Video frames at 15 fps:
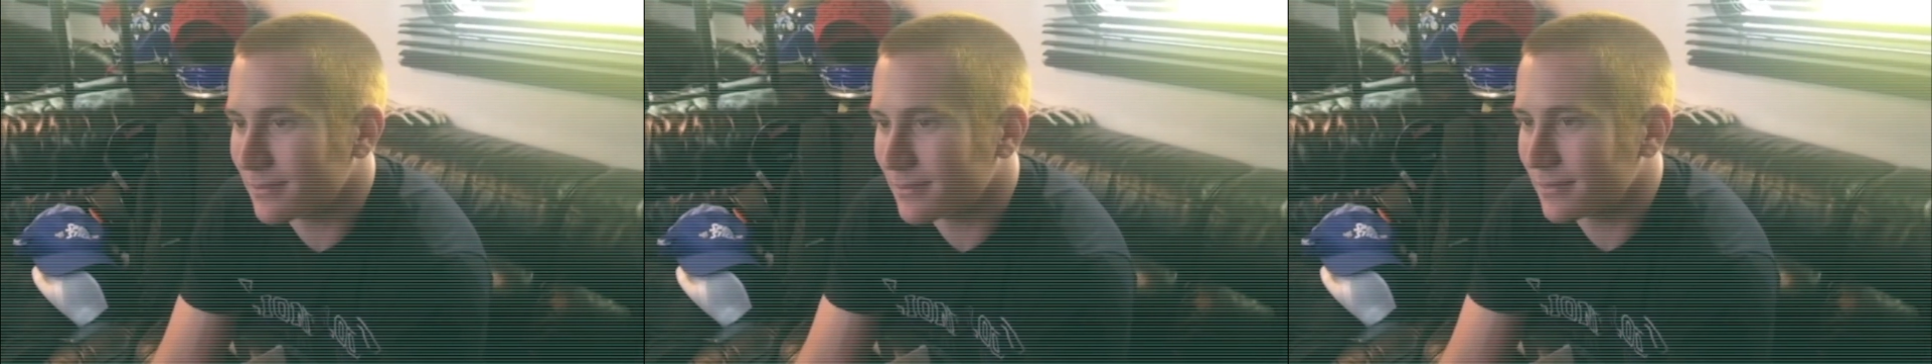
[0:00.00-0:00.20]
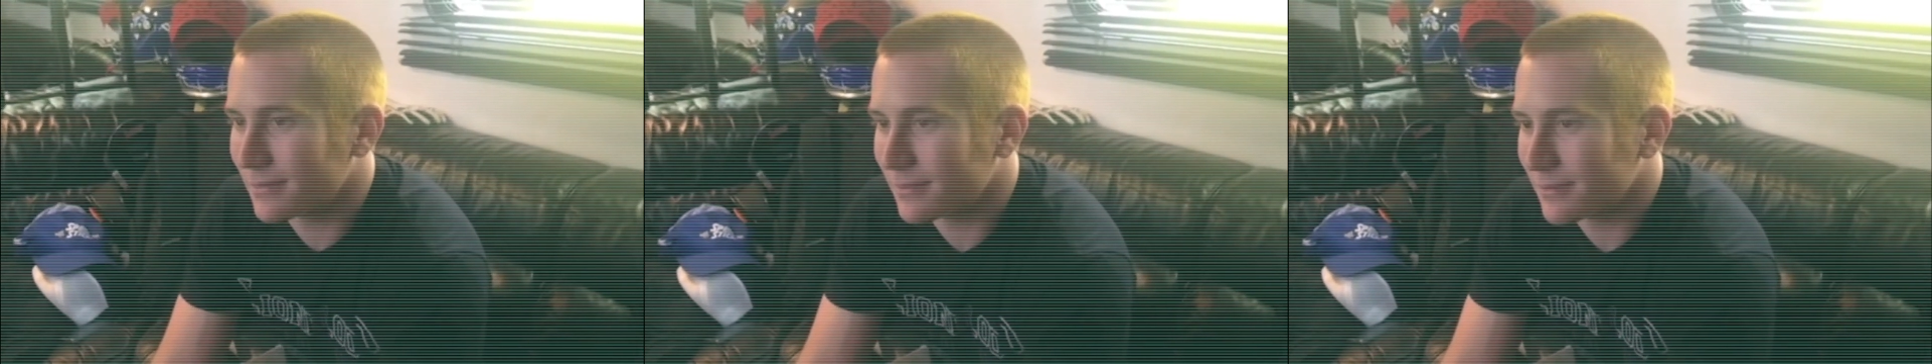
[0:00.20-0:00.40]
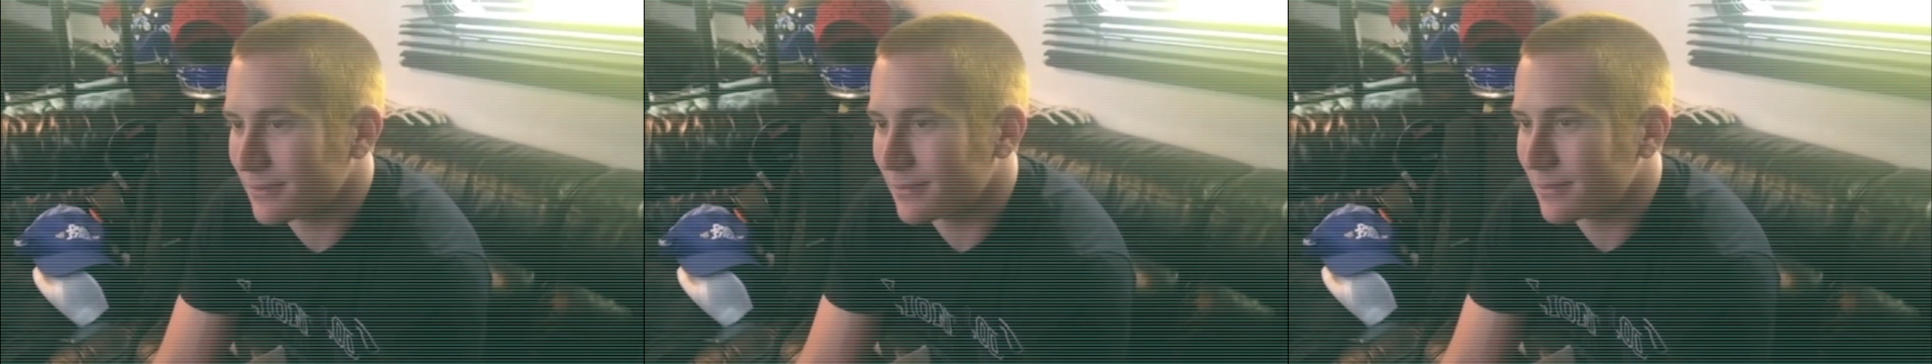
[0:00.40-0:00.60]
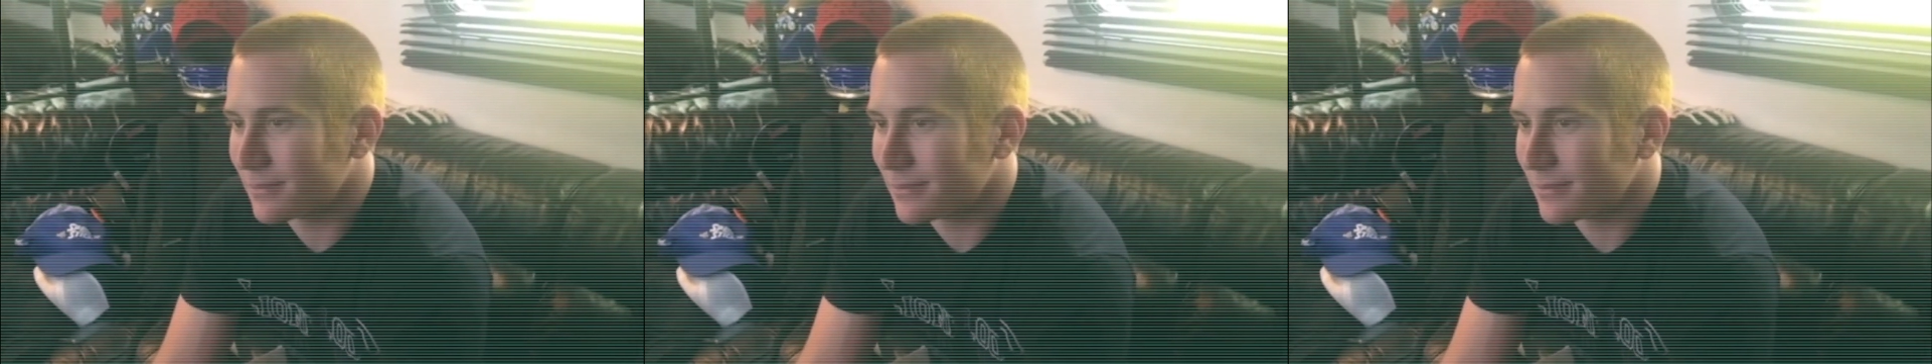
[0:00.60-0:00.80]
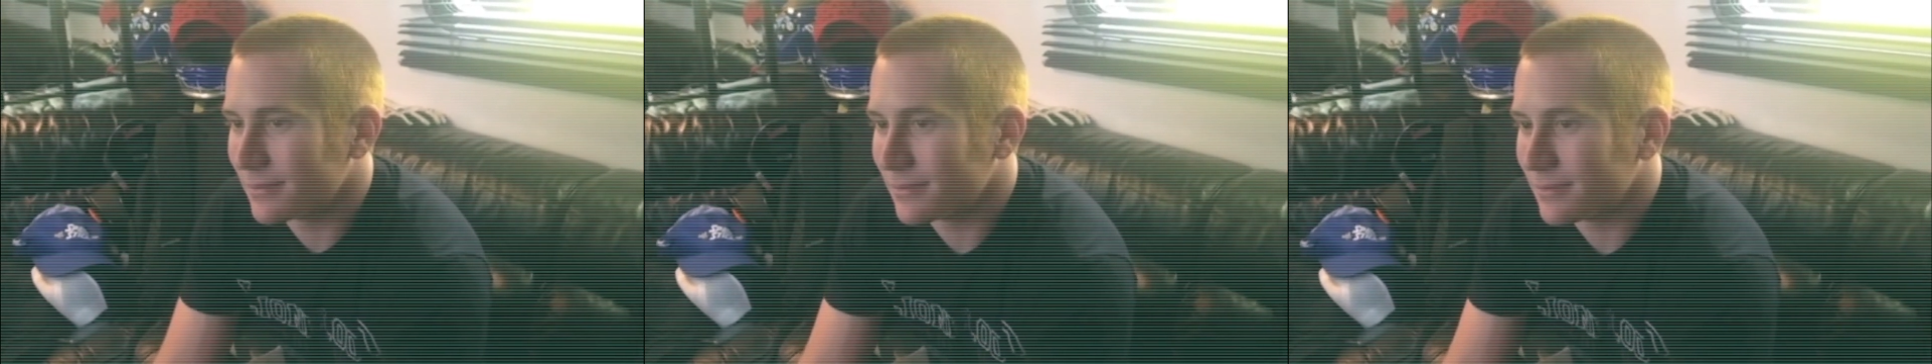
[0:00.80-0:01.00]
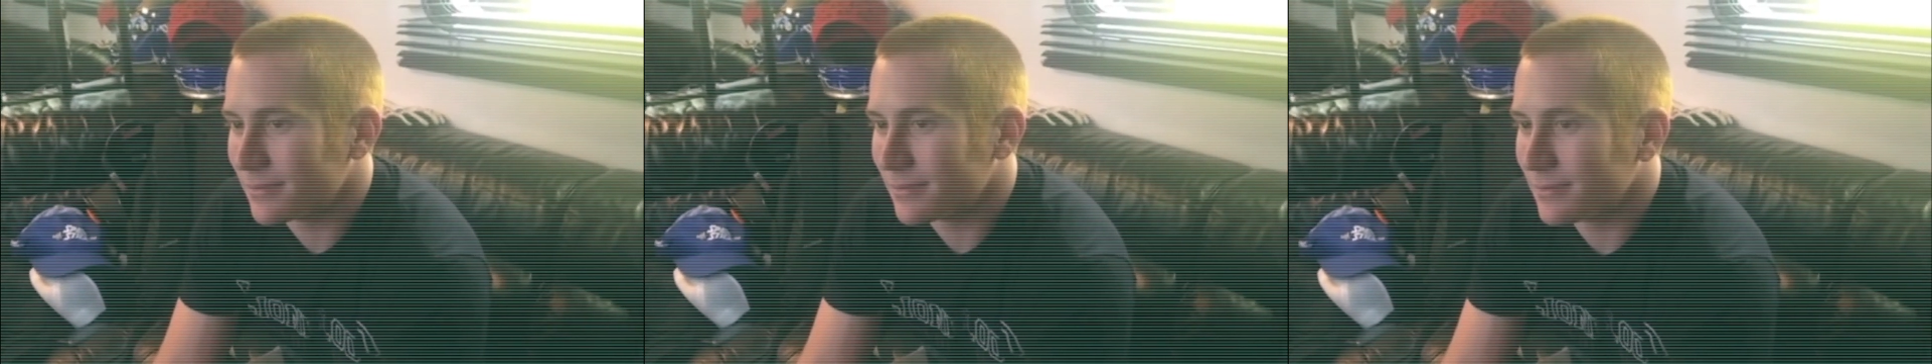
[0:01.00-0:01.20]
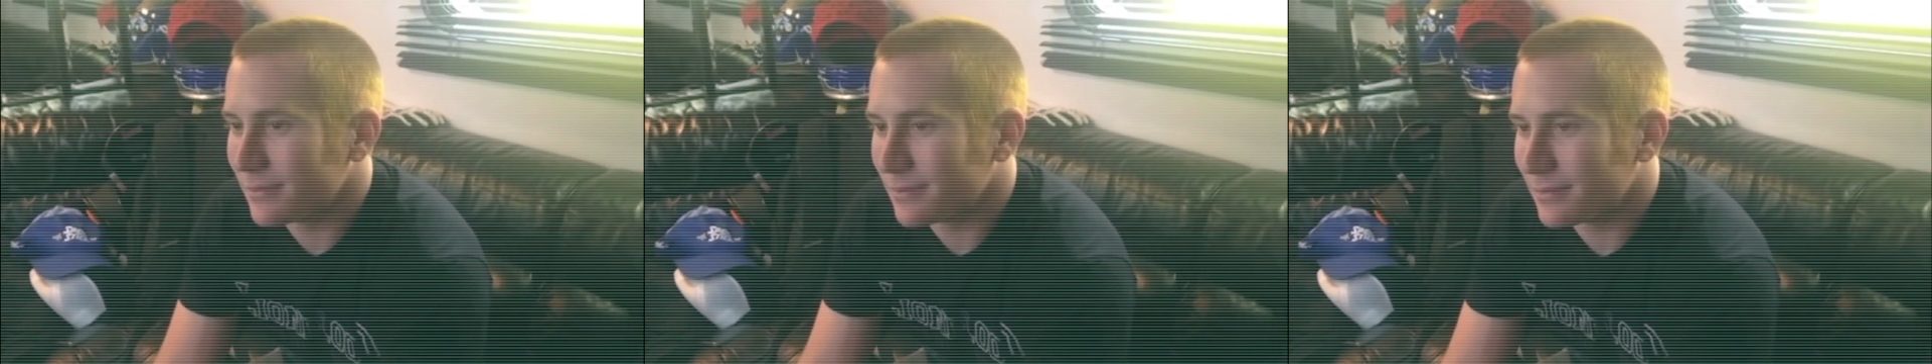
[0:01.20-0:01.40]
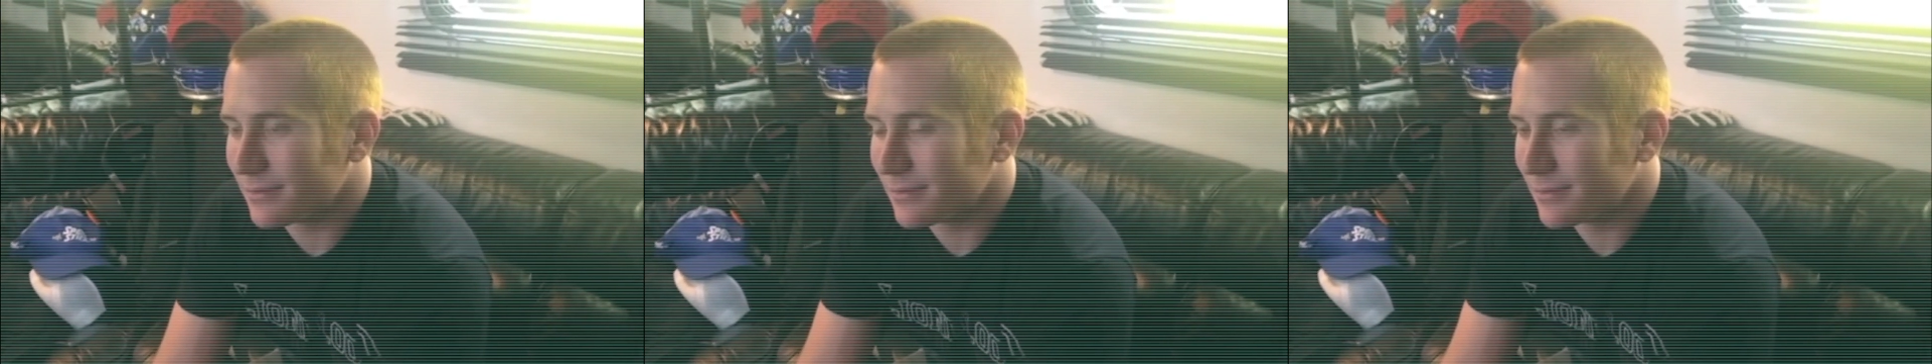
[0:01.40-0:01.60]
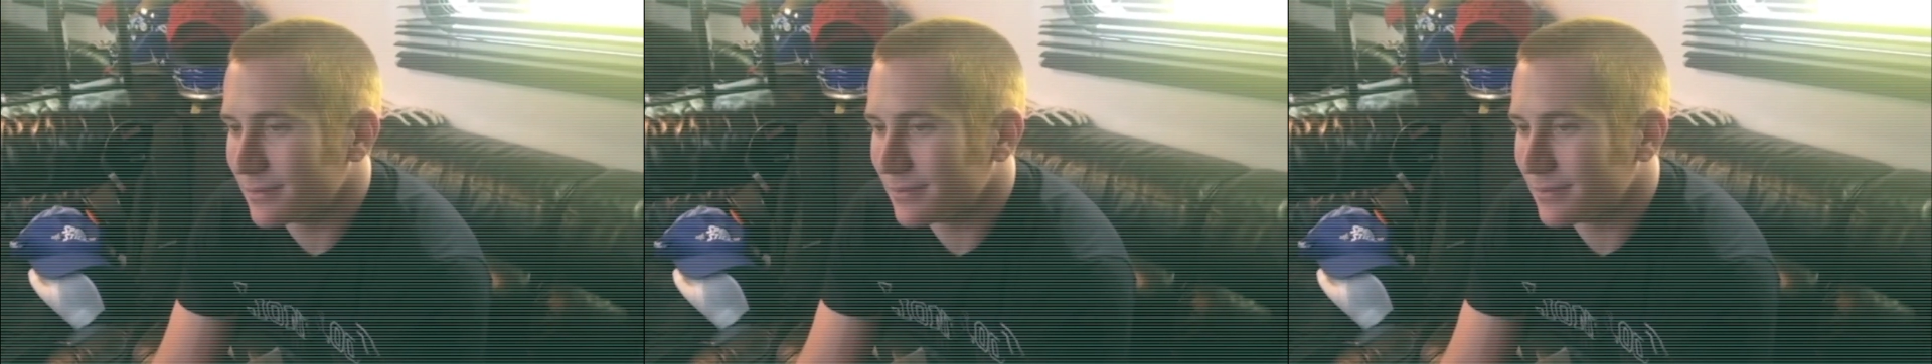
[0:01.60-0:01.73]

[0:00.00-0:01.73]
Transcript: Okay. So,